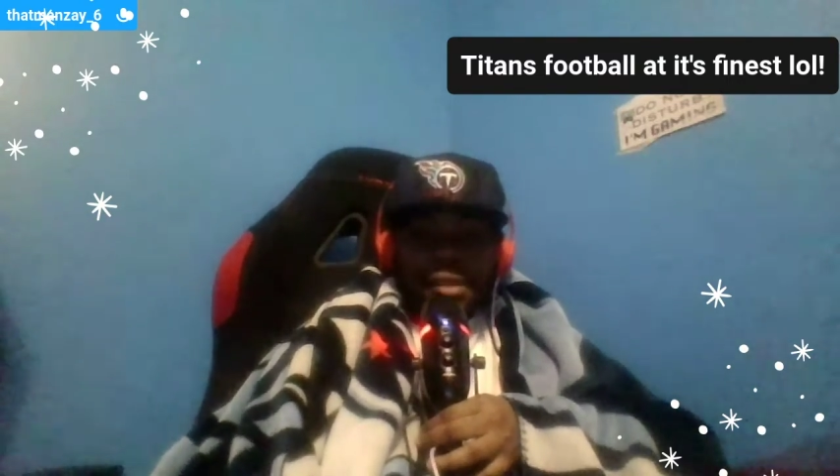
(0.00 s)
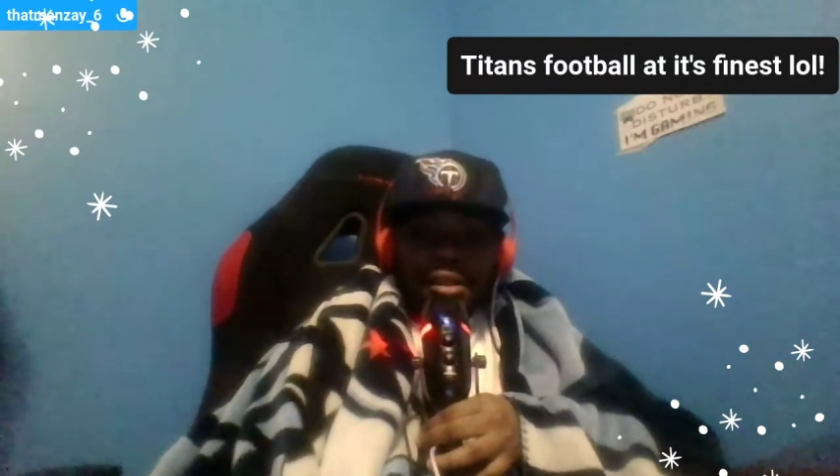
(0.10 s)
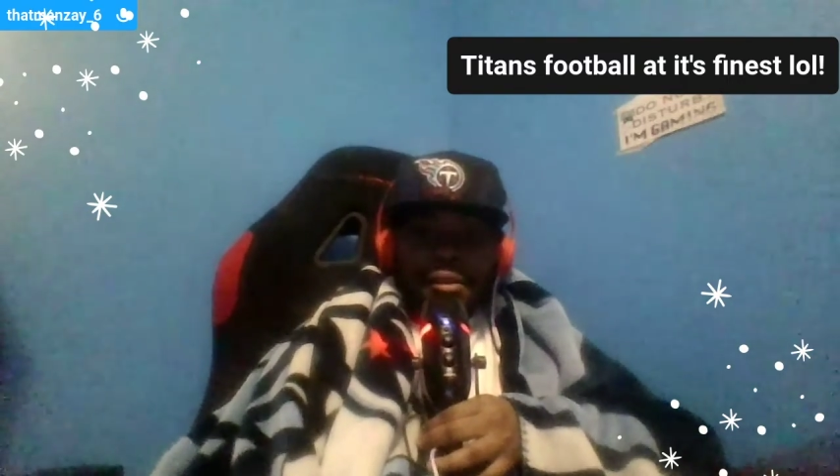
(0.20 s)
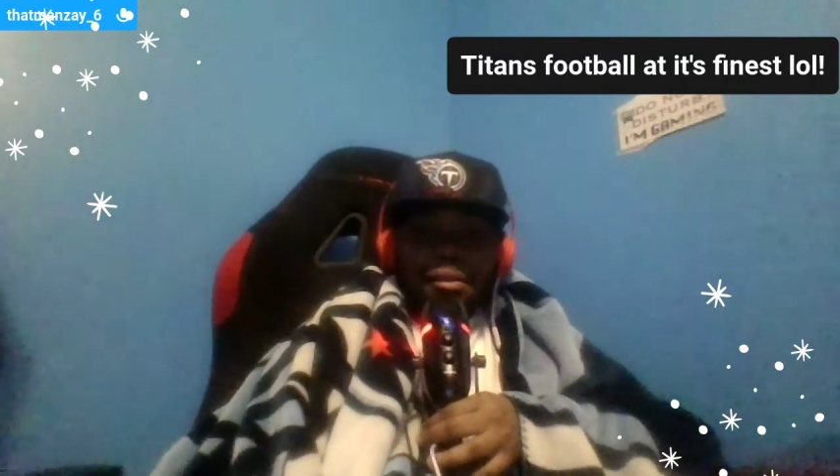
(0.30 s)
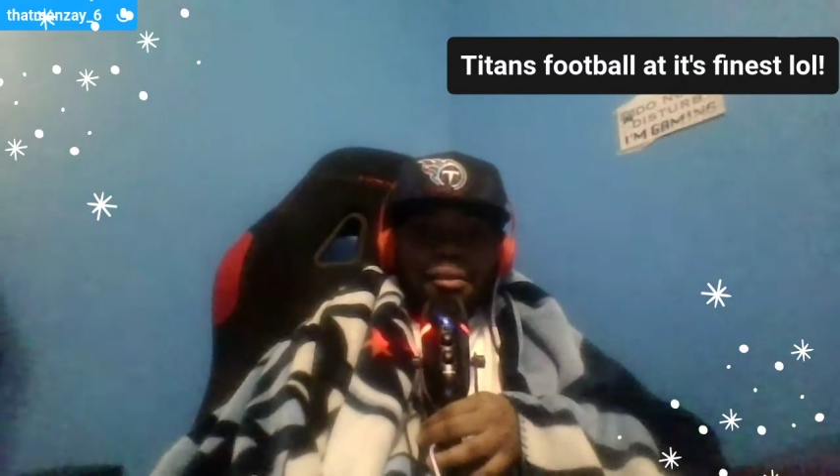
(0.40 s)

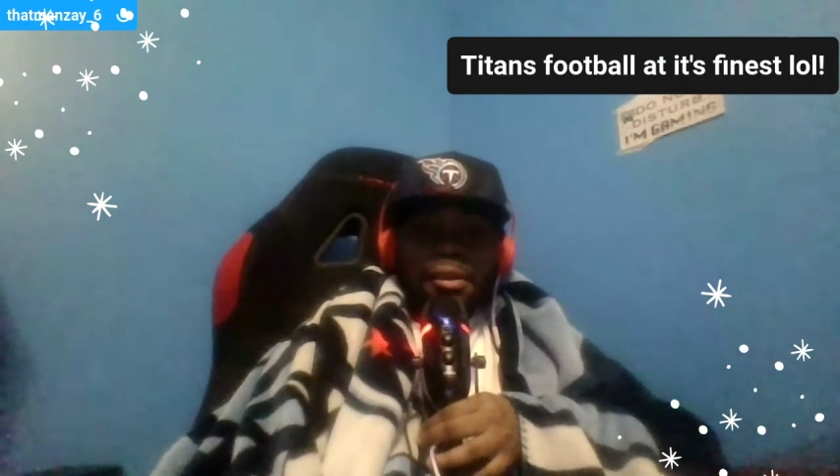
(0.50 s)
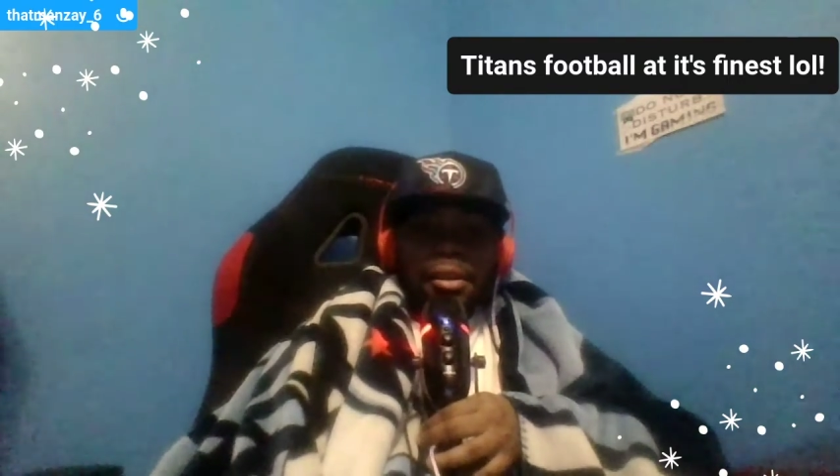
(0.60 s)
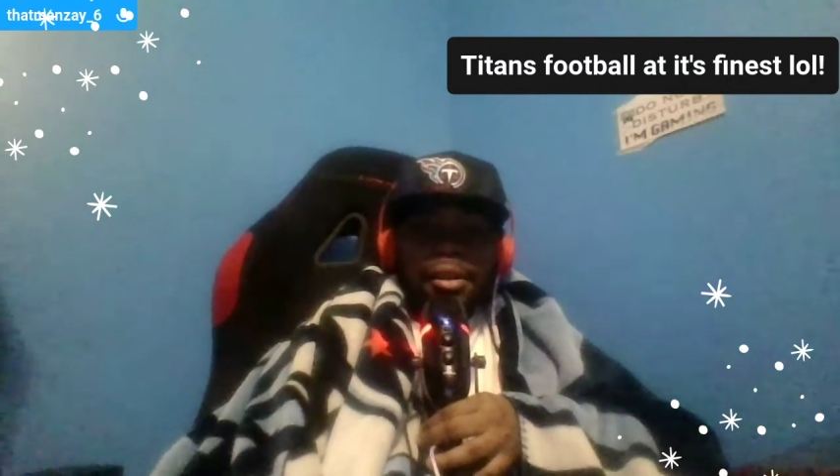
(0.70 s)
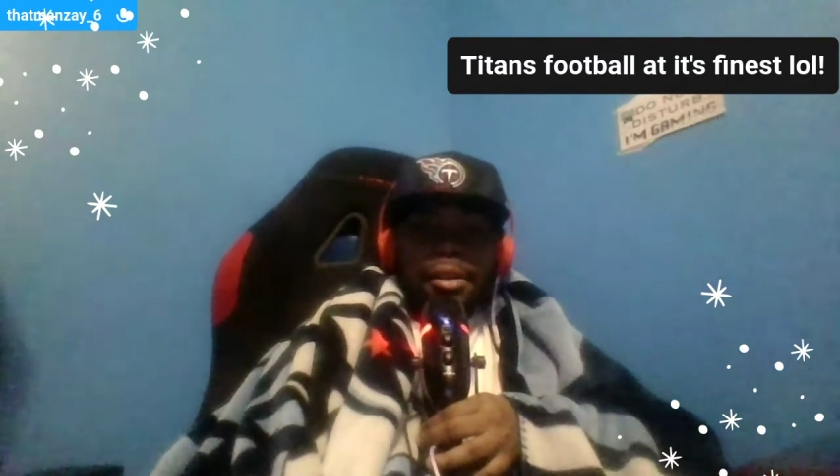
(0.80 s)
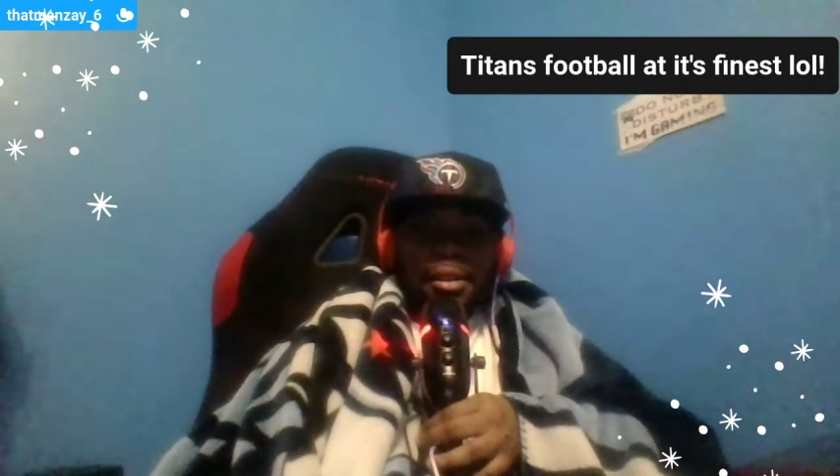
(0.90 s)

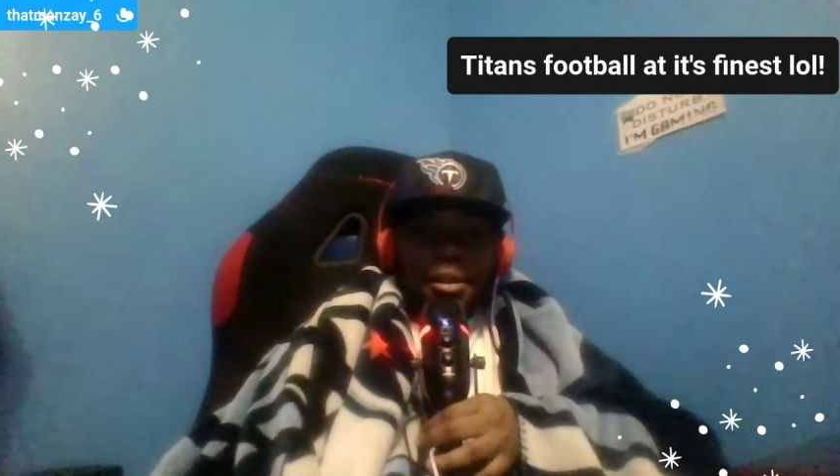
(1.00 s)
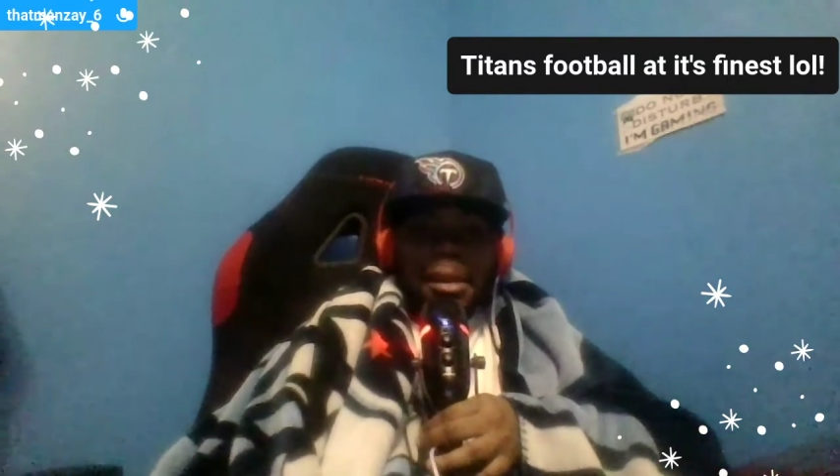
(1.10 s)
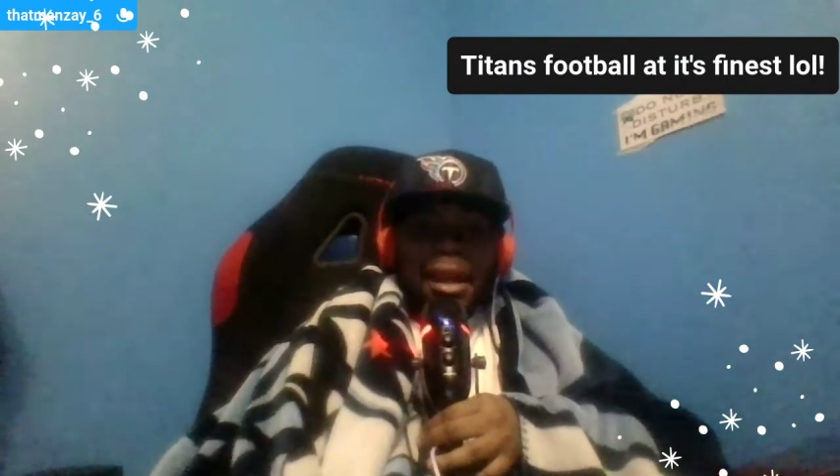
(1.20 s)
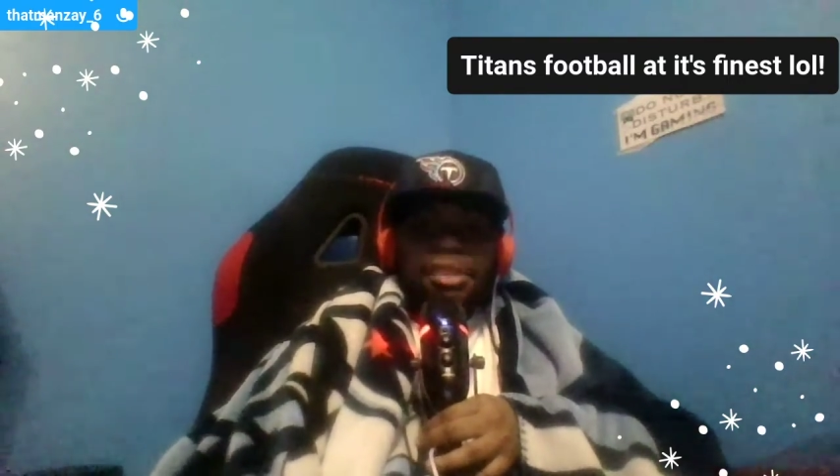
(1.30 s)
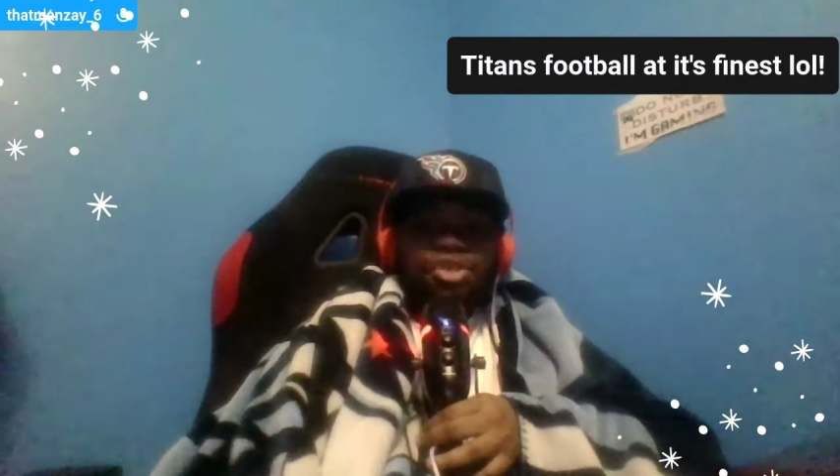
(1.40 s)

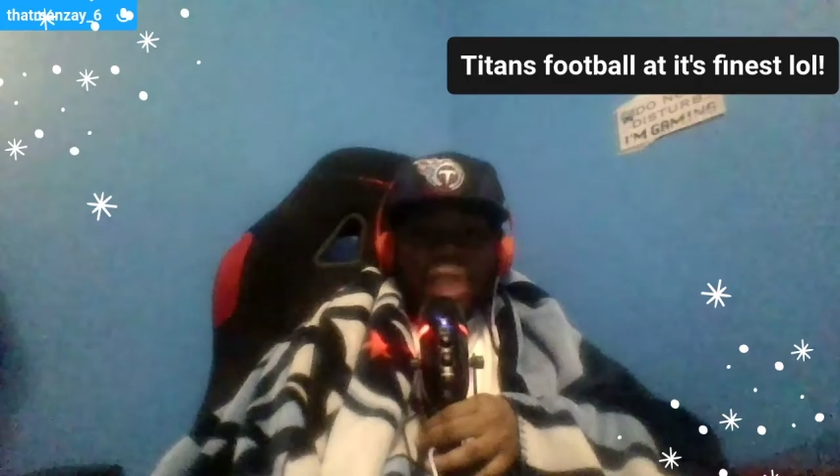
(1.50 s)
of this